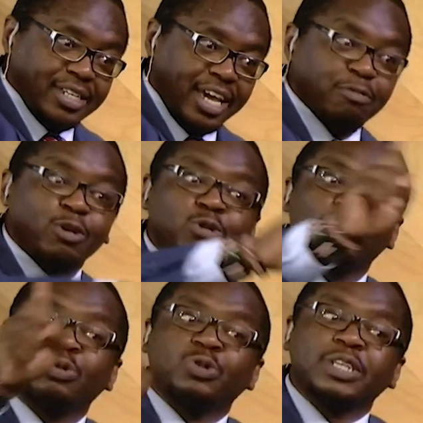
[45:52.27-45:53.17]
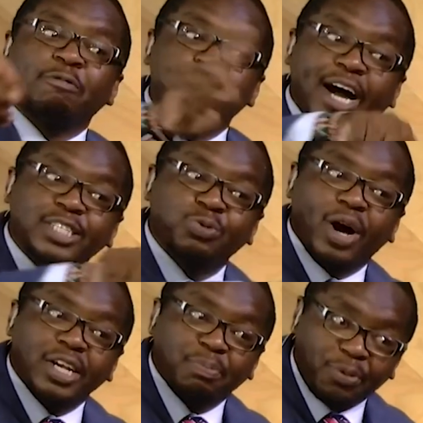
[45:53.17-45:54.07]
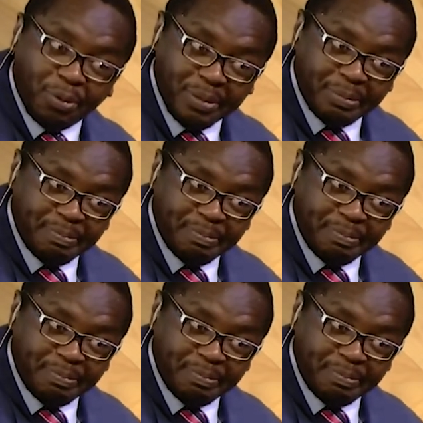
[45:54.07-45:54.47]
Evolution was a fast world problem.